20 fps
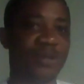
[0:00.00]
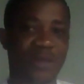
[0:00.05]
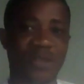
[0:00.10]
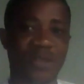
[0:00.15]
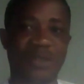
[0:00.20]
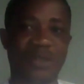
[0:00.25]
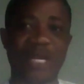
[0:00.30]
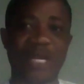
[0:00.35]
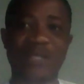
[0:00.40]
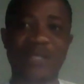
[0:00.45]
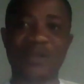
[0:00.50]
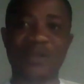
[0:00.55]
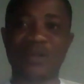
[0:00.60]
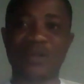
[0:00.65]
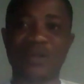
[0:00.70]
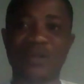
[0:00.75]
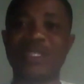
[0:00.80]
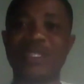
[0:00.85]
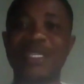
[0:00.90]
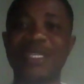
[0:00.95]
try to
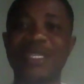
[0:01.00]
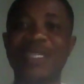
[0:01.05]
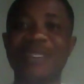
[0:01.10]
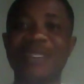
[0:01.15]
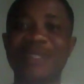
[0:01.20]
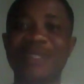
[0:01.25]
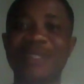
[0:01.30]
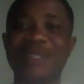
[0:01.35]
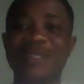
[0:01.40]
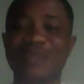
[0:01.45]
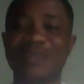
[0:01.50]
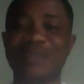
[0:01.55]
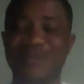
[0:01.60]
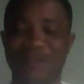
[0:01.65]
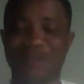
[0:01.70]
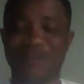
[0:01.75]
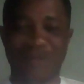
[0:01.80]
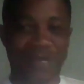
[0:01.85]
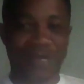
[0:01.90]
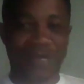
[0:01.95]
say it in
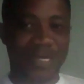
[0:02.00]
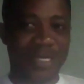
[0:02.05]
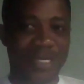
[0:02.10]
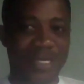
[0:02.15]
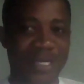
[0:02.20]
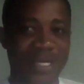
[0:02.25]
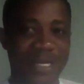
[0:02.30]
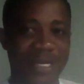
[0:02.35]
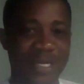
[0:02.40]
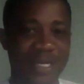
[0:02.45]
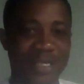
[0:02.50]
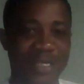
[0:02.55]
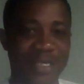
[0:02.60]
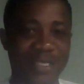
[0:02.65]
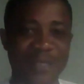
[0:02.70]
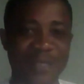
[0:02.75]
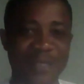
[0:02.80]
English.